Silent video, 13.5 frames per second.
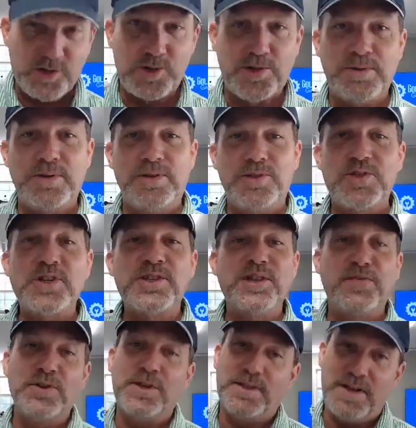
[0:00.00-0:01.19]
your 60
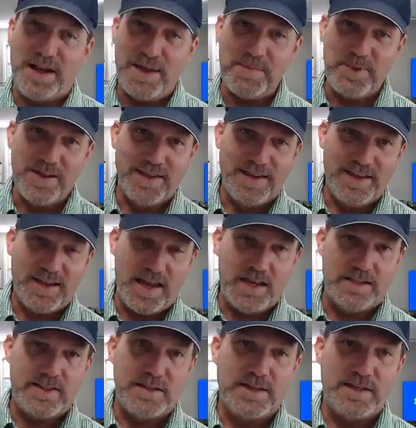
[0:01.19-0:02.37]
foot time
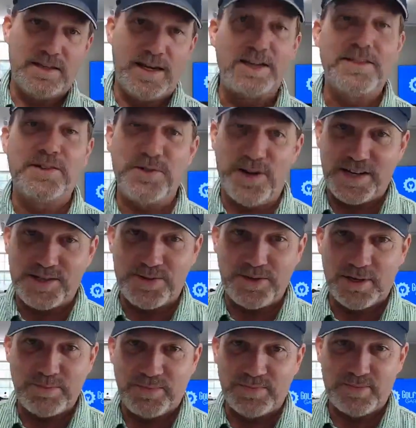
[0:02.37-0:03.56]
at the at the drag
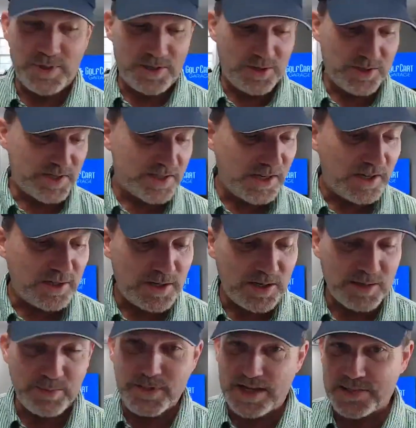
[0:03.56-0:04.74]
strip because it's
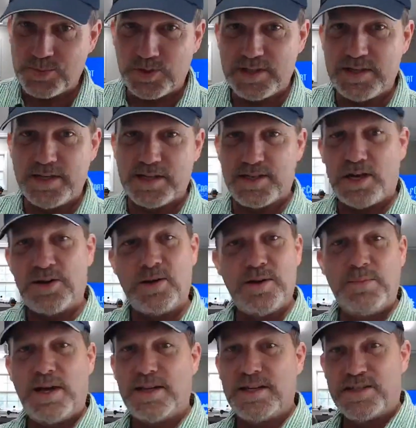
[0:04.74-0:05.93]
all that's what it is all
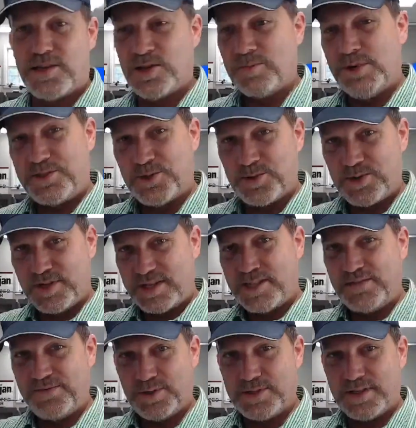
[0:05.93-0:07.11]
about it's all about your 60
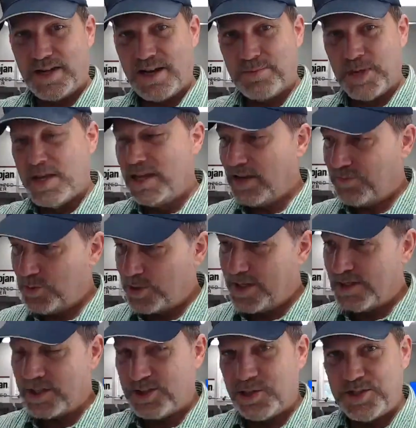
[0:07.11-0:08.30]
foot time if you get
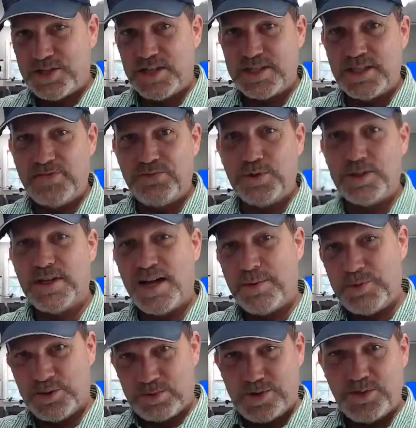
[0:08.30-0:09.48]
a good 60 foot time
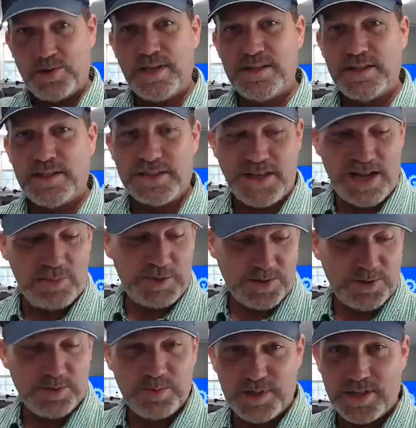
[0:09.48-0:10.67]
your, your ending time is
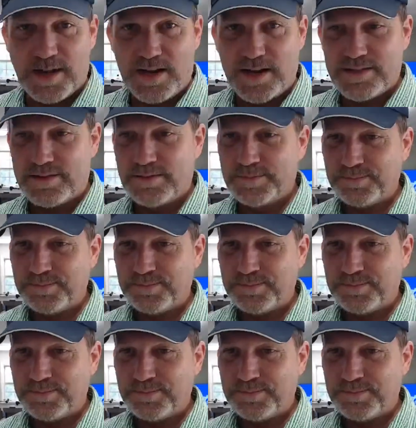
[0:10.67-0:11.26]
going to be nice